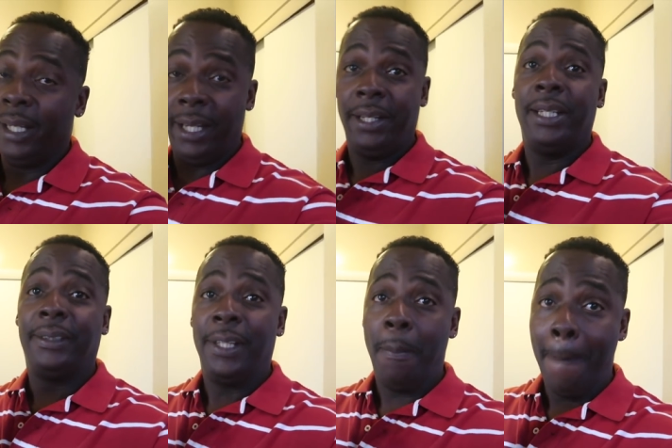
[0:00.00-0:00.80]
It
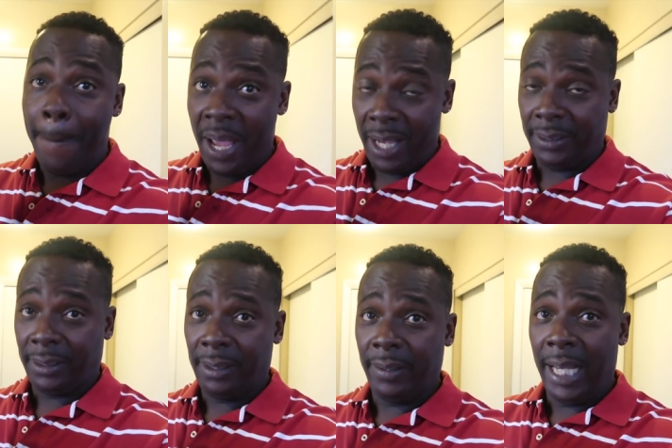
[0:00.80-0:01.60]
is the
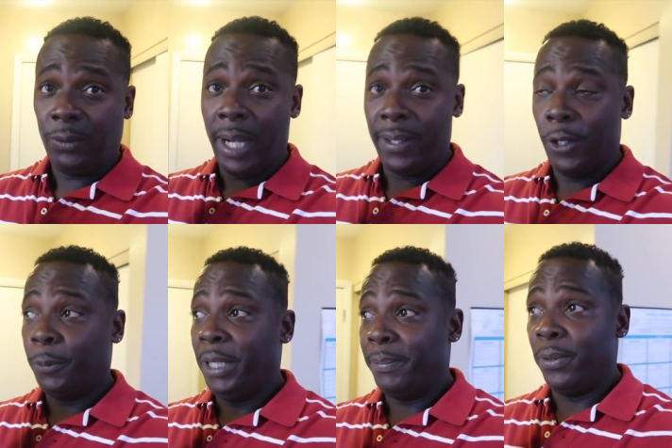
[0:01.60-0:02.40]
best. That's why
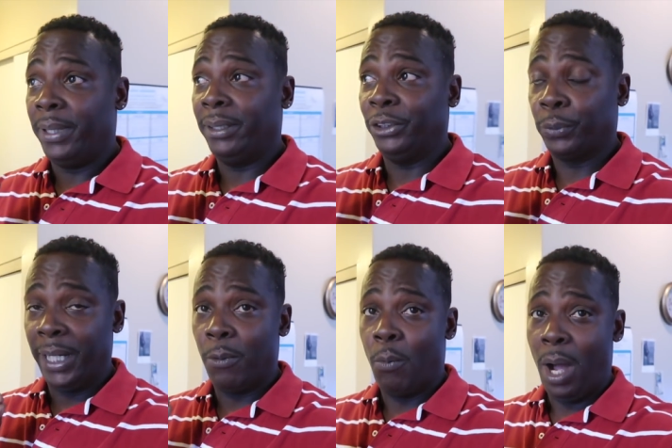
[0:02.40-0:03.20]
those people
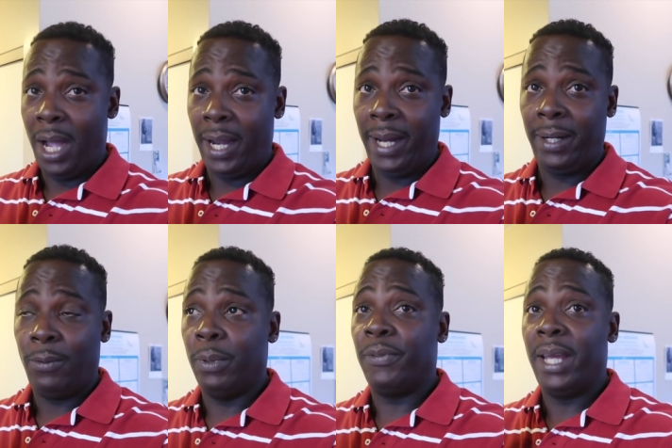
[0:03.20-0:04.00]
drink
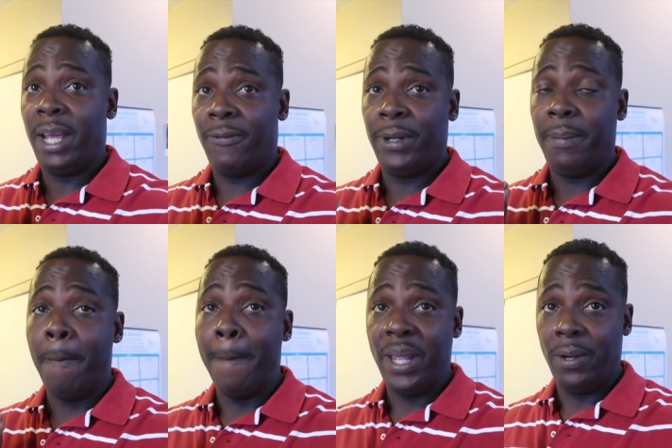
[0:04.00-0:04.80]
wine with every
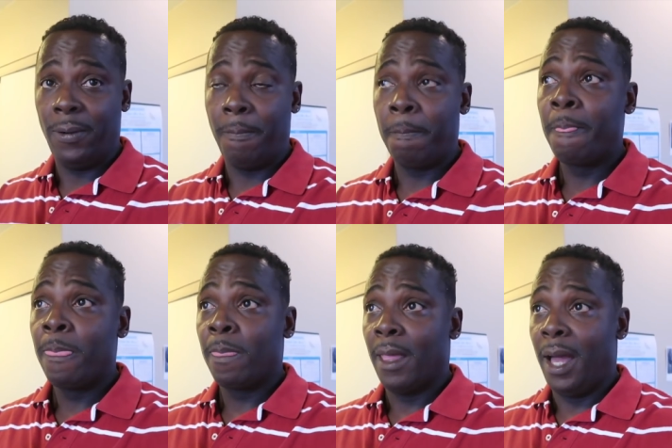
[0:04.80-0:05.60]
meal.
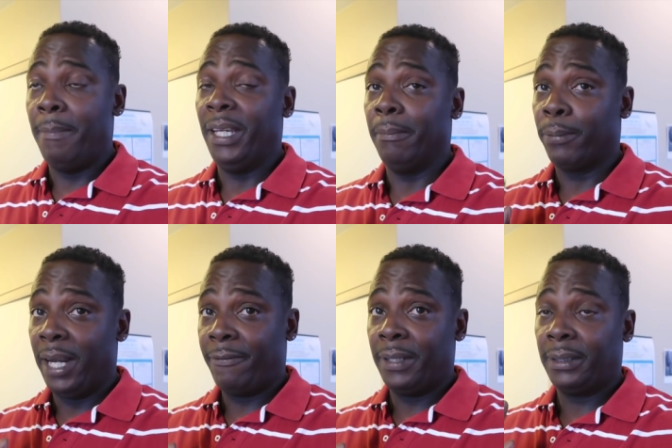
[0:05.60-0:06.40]
I mean
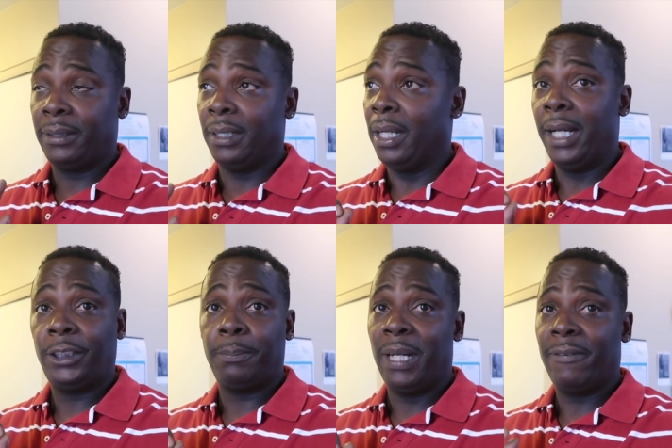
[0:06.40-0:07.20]
breakfast,
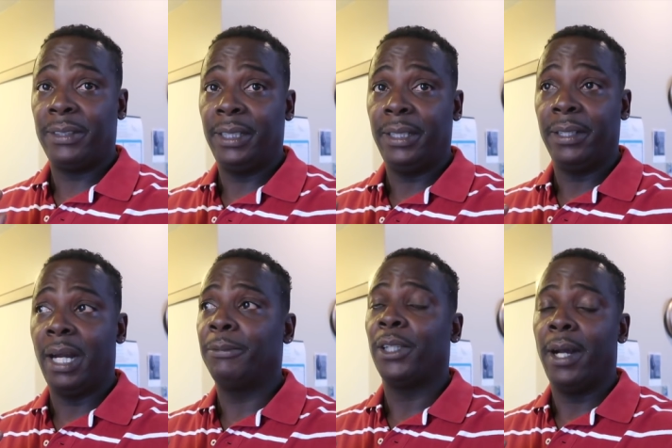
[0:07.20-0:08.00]
lunch, breakfast, and dinner.
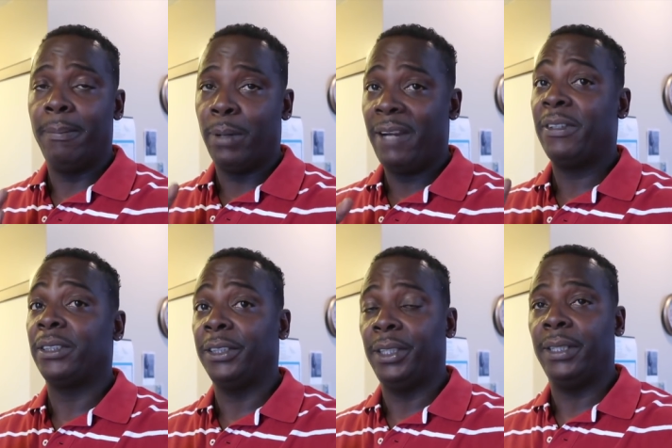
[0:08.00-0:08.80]
I'm sorry,
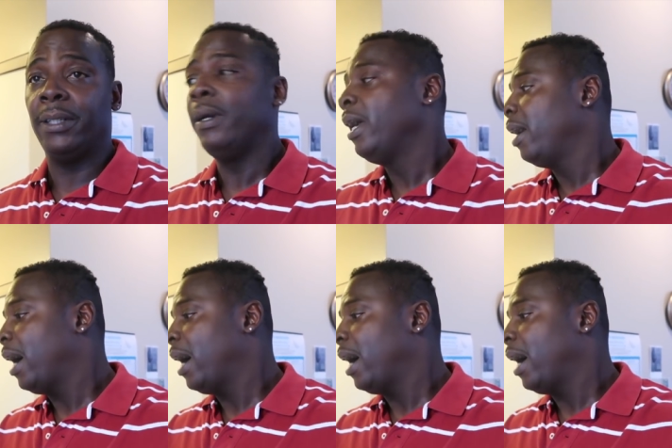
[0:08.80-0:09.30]
breakfast, lunch, and dinner.